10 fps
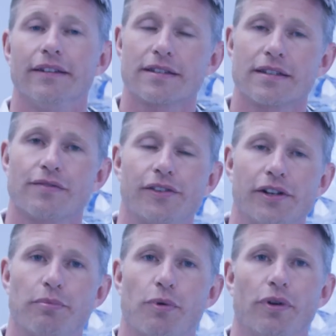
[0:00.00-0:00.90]
This is
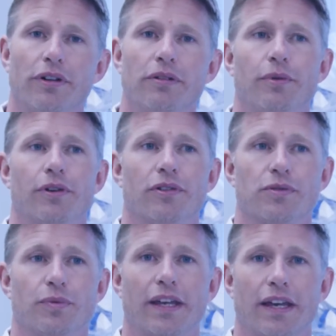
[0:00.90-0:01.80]
very important
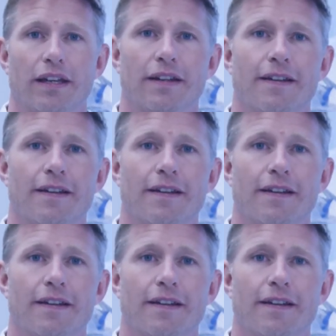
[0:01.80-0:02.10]
because we can